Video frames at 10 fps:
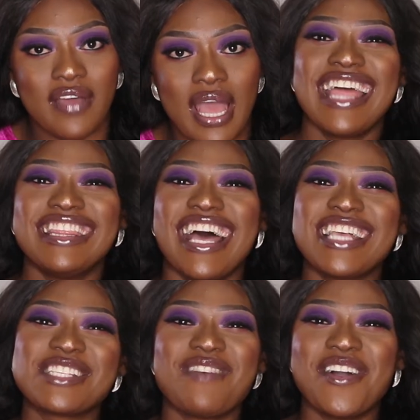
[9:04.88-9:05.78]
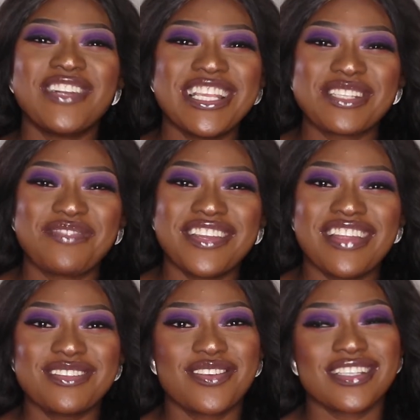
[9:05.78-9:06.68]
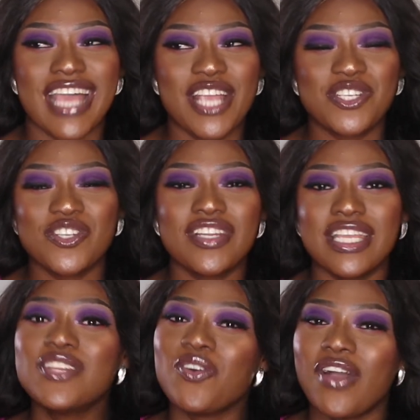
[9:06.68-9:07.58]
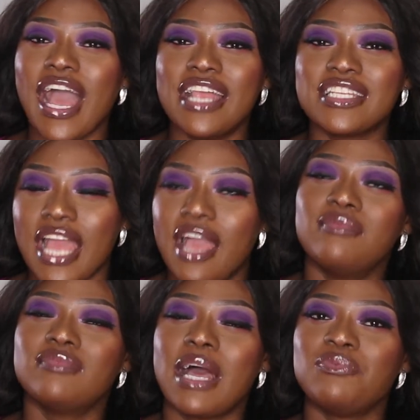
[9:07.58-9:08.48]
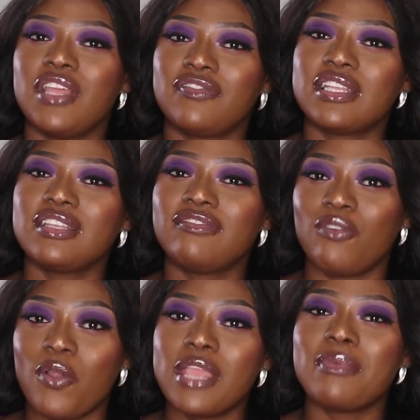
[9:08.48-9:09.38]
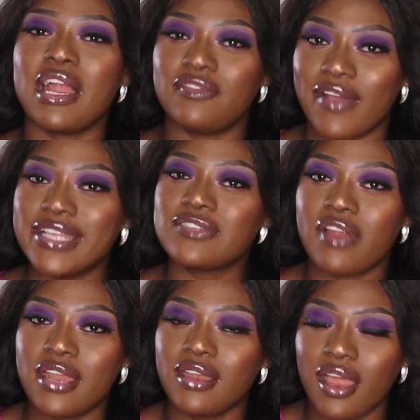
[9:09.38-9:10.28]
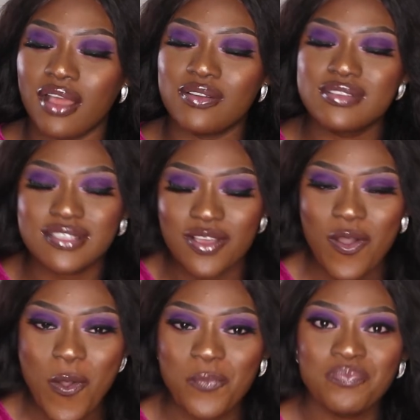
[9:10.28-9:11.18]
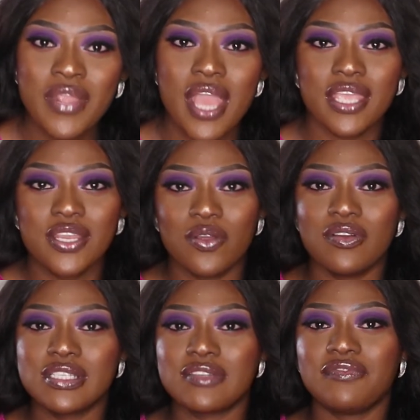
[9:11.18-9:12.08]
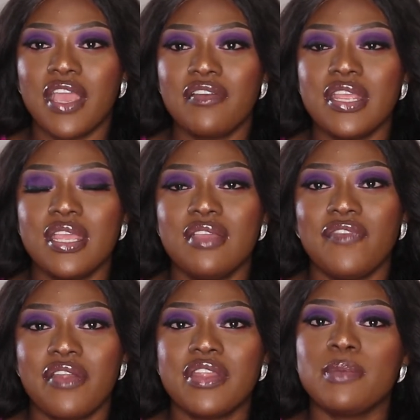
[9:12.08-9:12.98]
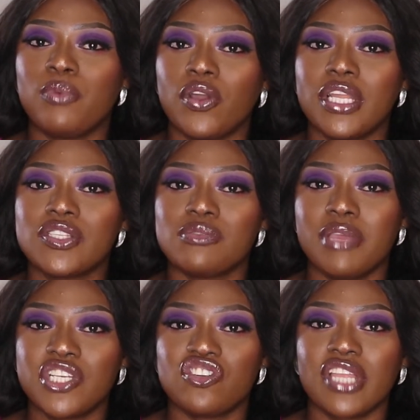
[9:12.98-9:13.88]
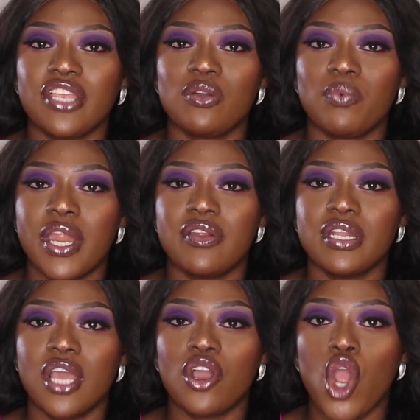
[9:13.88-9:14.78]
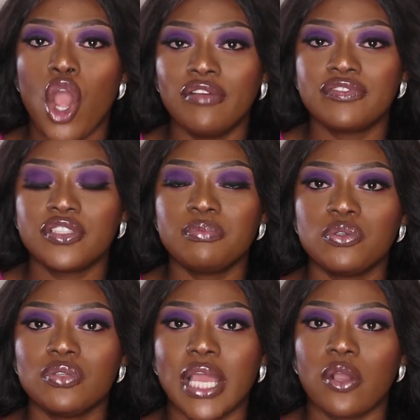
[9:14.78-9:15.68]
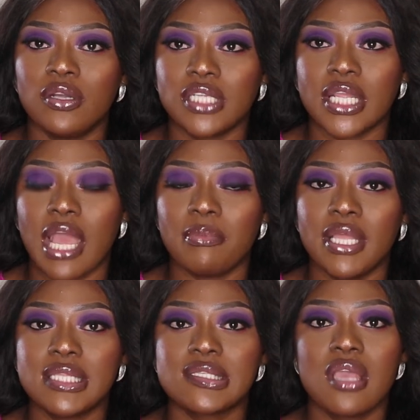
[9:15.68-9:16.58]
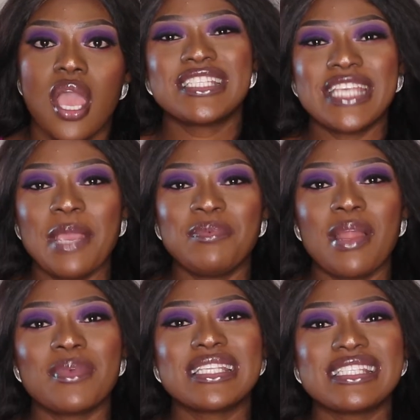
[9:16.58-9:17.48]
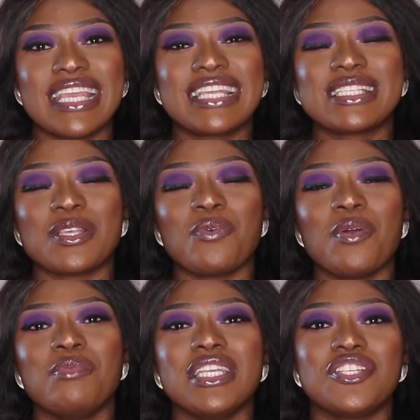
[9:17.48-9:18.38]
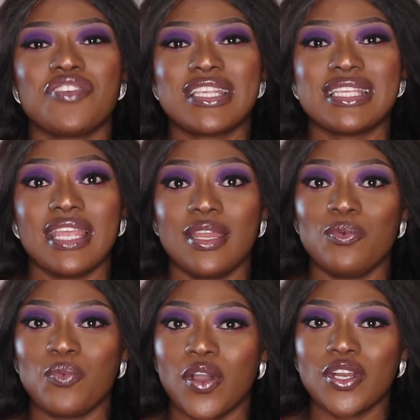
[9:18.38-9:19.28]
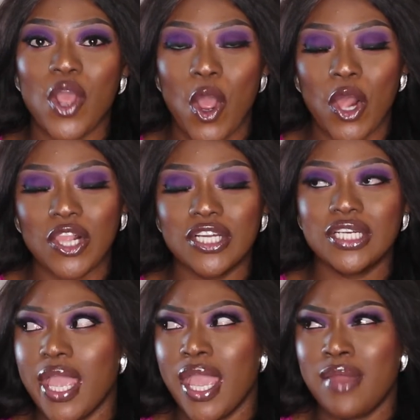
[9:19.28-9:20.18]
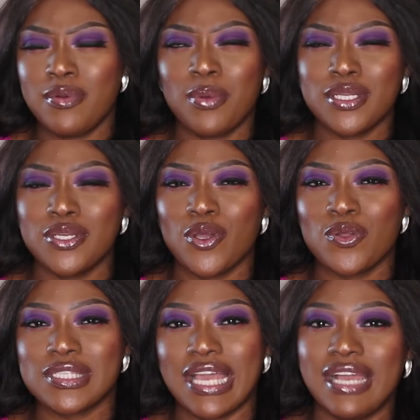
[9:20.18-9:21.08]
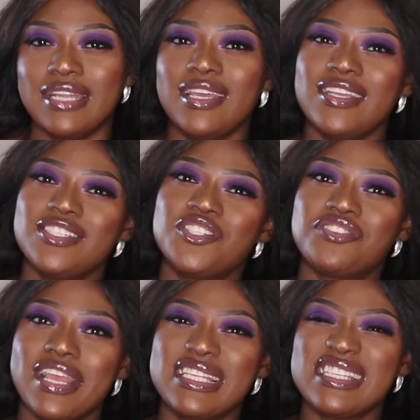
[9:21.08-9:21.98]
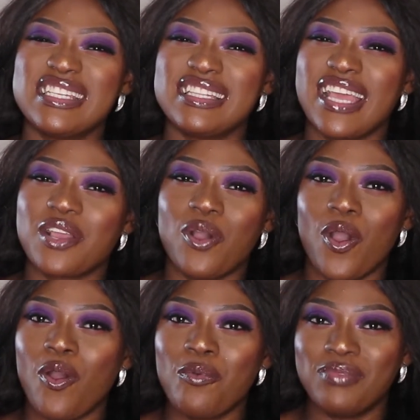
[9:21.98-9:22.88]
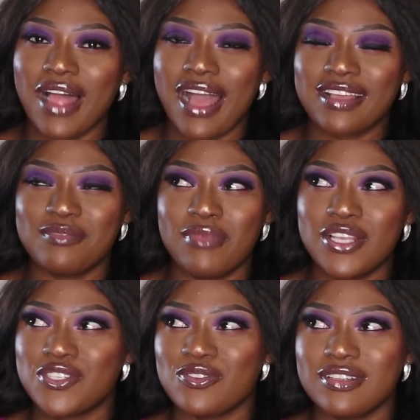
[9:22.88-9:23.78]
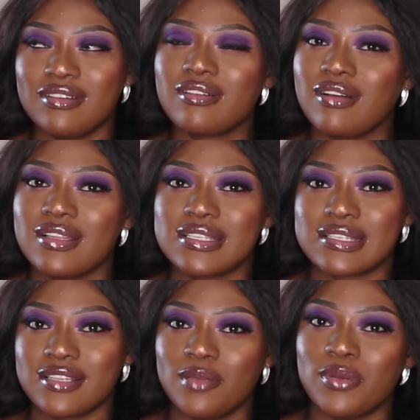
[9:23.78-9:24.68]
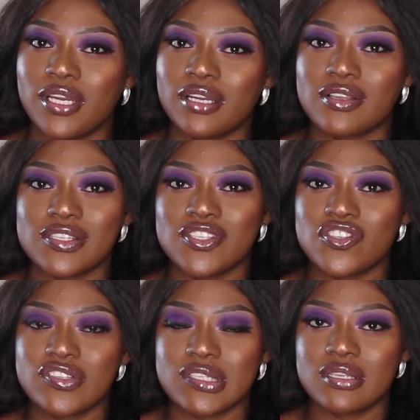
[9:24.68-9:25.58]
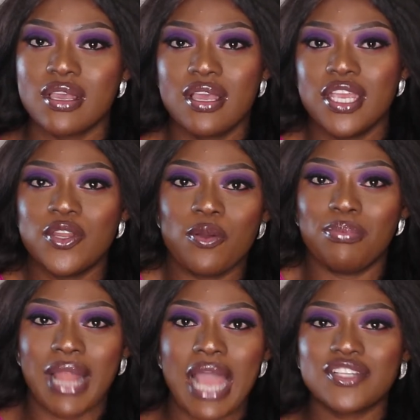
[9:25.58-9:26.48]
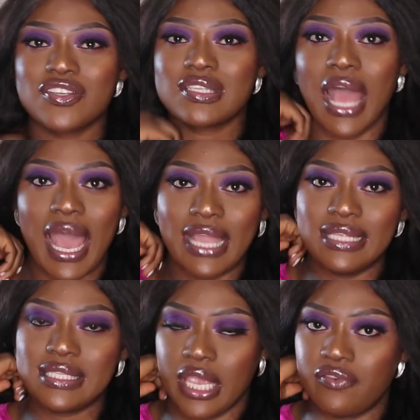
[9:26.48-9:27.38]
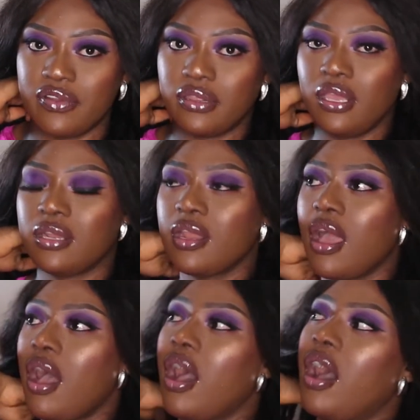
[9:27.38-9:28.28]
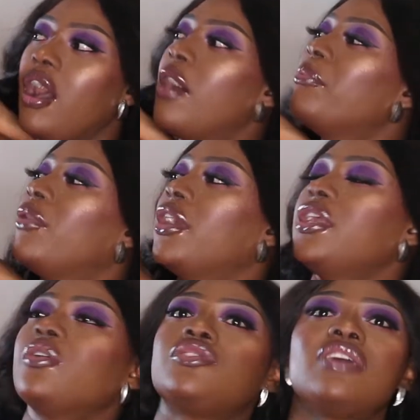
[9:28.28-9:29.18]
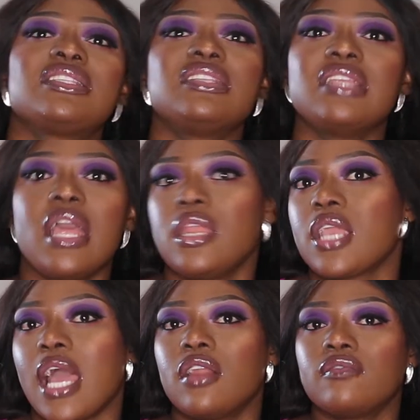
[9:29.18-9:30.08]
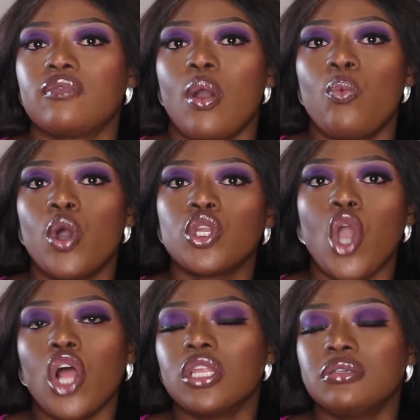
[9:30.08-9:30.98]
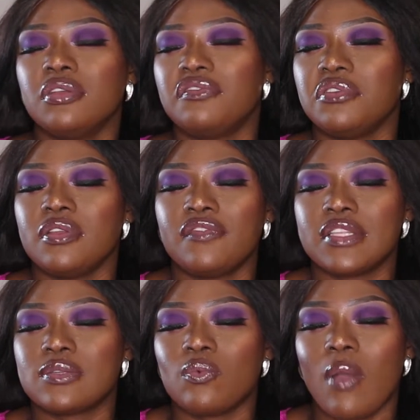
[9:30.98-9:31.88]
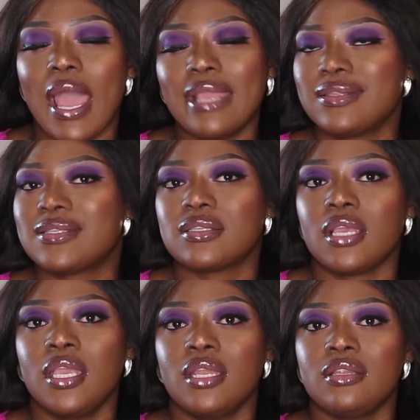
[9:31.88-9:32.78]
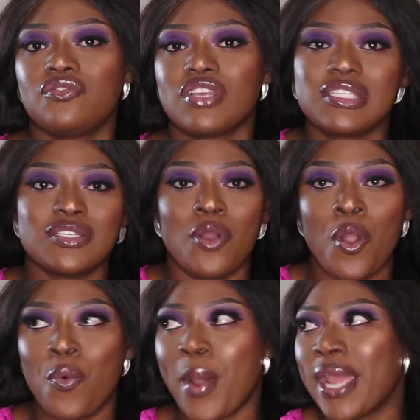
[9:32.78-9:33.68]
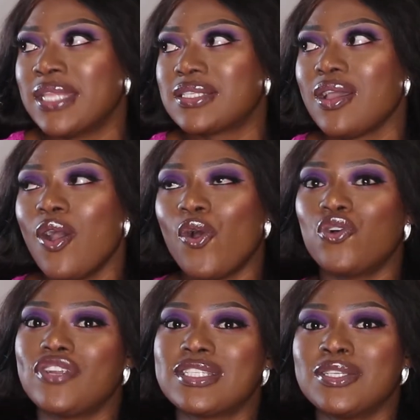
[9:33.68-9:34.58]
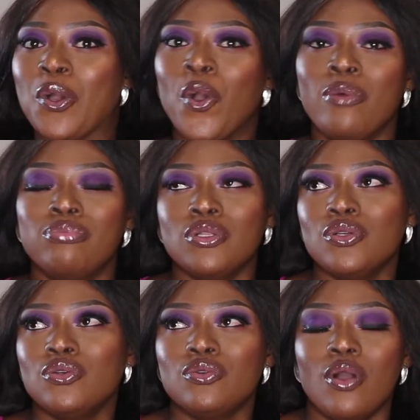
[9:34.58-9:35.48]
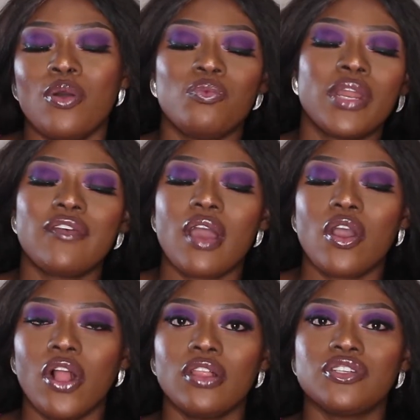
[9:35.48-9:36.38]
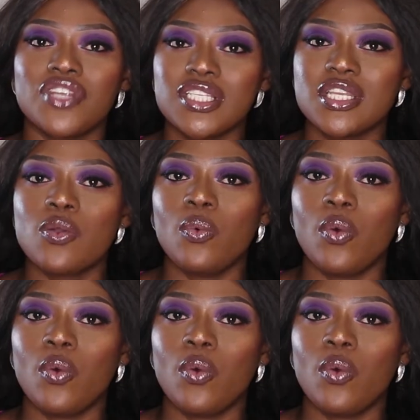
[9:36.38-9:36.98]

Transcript: fat. That's my own experience, because I should, you know, I'm definitely following my advice right now. So you know, it's very, very important to make sure that you're wearing a comfortable like undergarment. Tip number 6 will be dressing in one color. Everybody knows that dressing in like all black makes you look slimmer, because it's just, you know, black just hides everything. But you know, dressing in any kind of one color, if it's white and dressing in all white, or dressing in all blue, or whatever color, dressing in